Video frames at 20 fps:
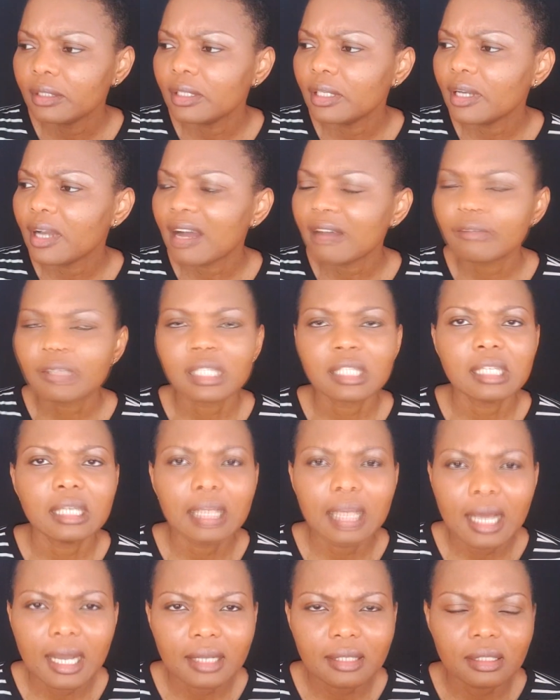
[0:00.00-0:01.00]
They have
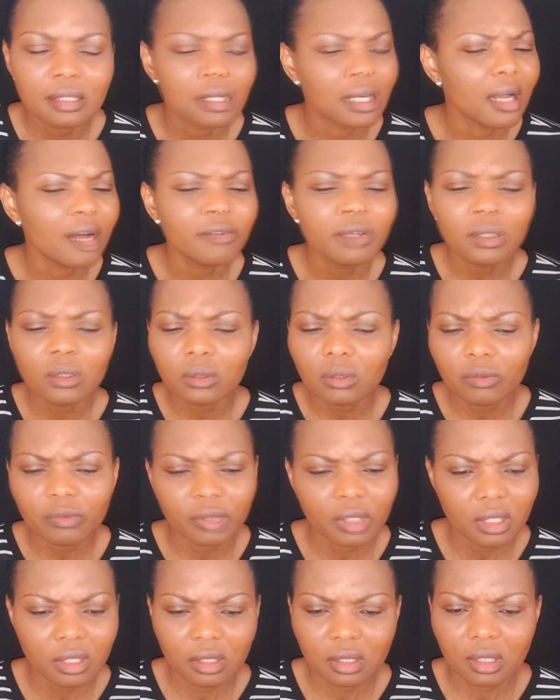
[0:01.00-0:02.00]
sealants. They have a lot of
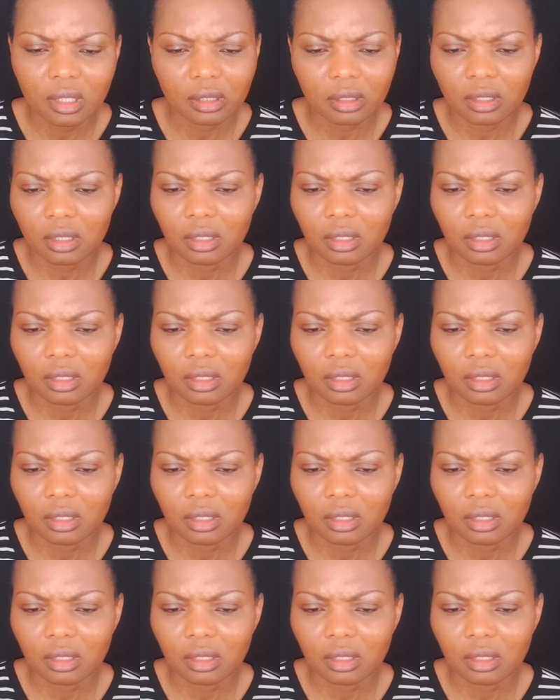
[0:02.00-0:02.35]
things that